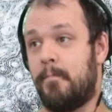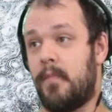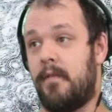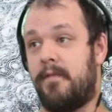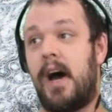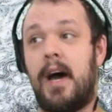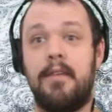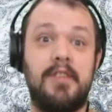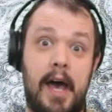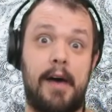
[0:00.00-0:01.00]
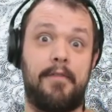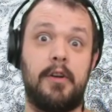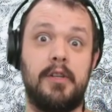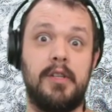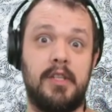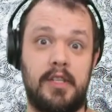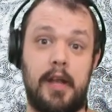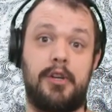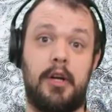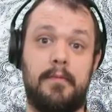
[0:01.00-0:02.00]
the 5 Tavern
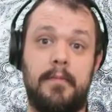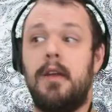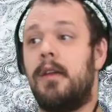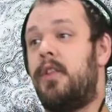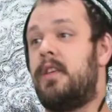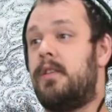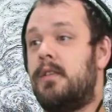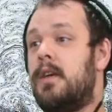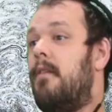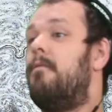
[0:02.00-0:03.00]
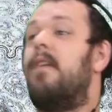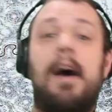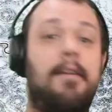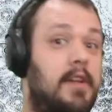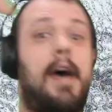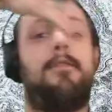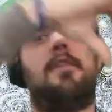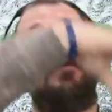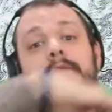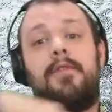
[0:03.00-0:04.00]
Center. Now, this is 5
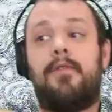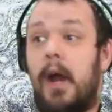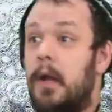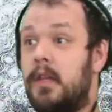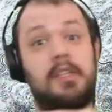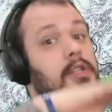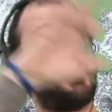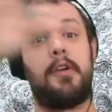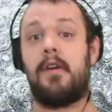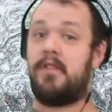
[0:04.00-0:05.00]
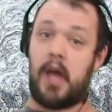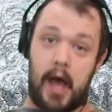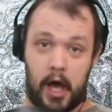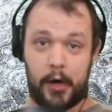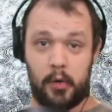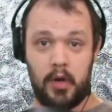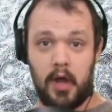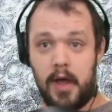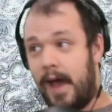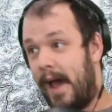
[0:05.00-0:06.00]
taverns right in the center of town,
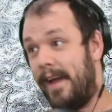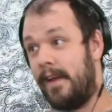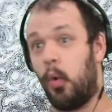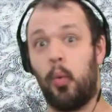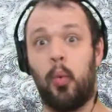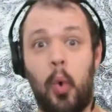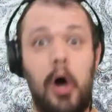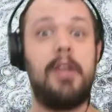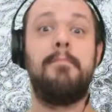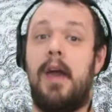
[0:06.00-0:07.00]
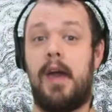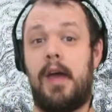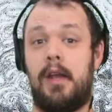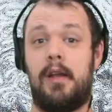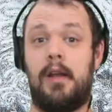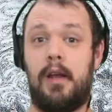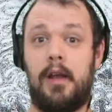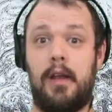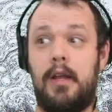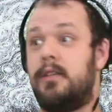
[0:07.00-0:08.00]
and one man
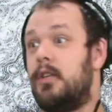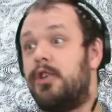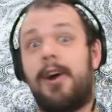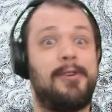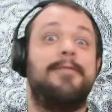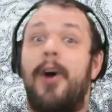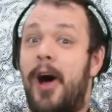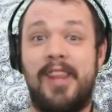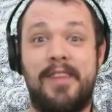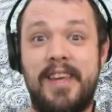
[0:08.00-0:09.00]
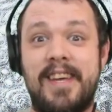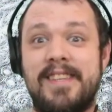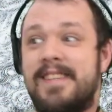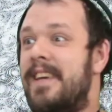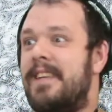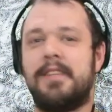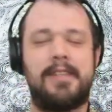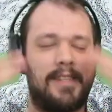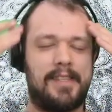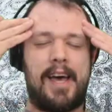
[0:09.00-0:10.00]
is in charge of all of these. He
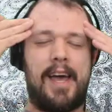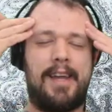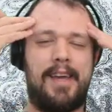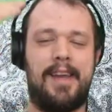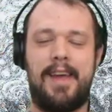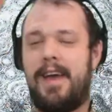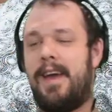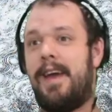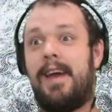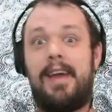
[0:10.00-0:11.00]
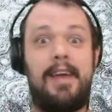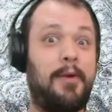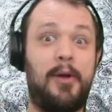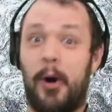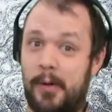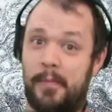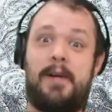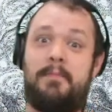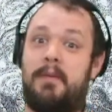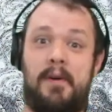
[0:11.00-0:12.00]
just decided he would
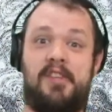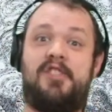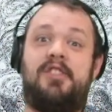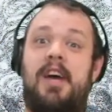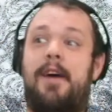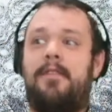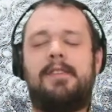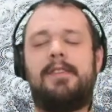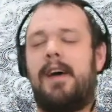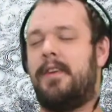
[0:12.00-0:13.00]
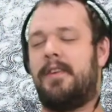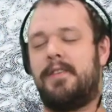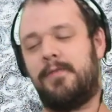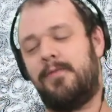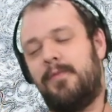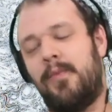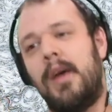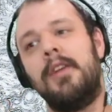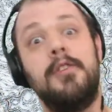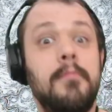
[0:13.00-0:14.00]
open up a bunch of taverns. Now, this is
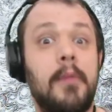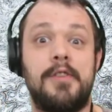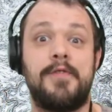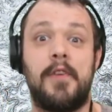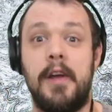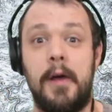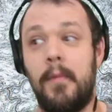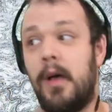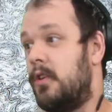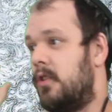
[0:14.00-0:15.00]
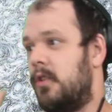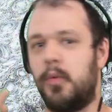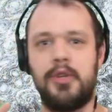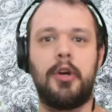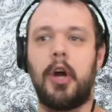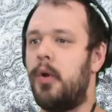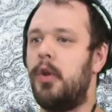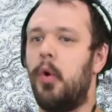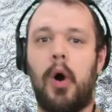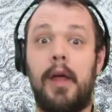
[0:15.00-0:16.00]
way too much for him. As when you go
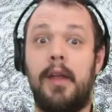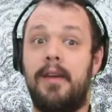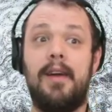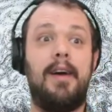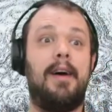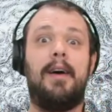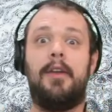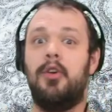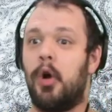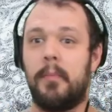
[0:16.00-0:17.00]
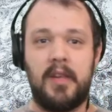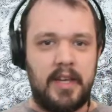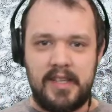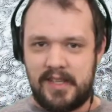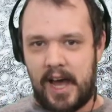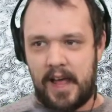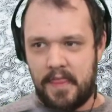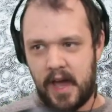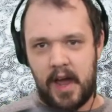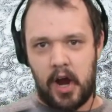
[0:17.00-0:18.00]
into one, normally he's not
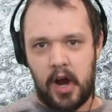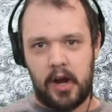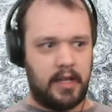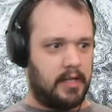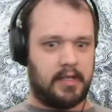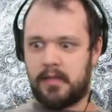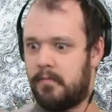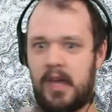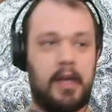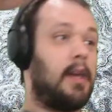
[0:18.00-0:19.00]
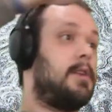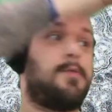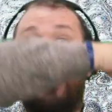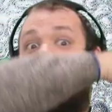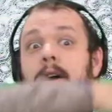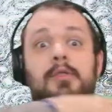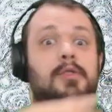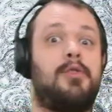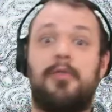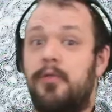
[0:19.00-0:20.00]
there. He's making his
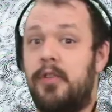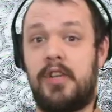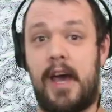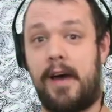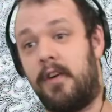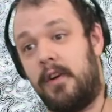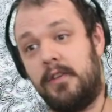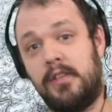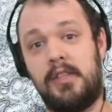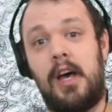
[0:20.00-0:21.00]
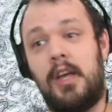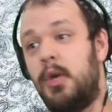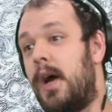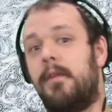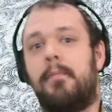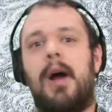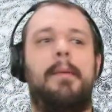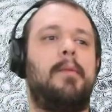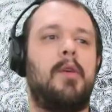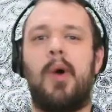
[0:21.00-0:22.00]
rounds through the taverns. You have to
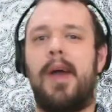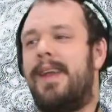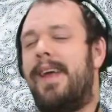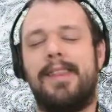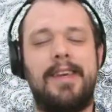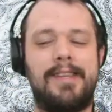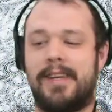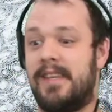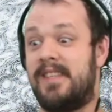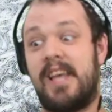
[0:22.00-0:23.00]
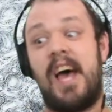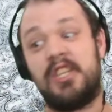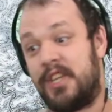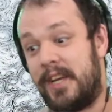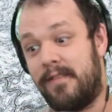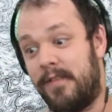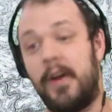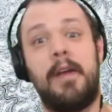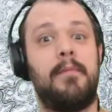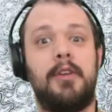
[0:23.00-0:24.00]
probably wait at least a session for
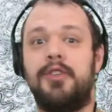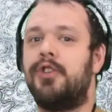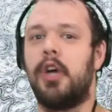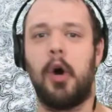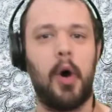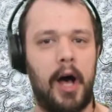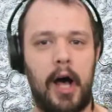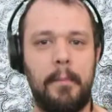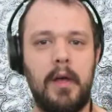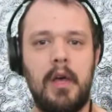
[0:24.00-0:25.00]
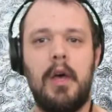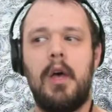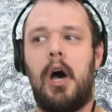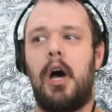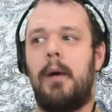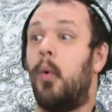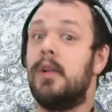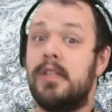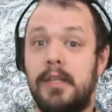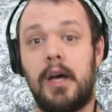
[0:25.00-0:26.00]
him to show up. But
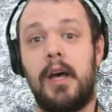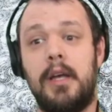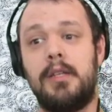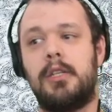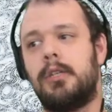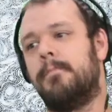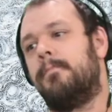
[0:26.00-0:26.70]
once he does,